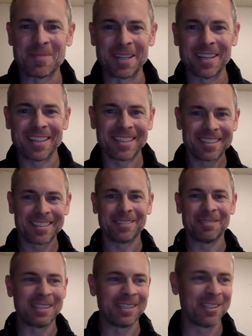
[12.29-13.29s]
but oh
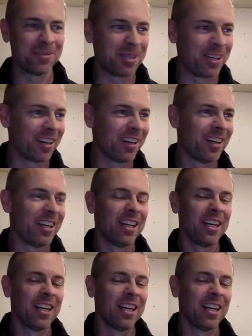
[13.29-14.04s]
well, here we are.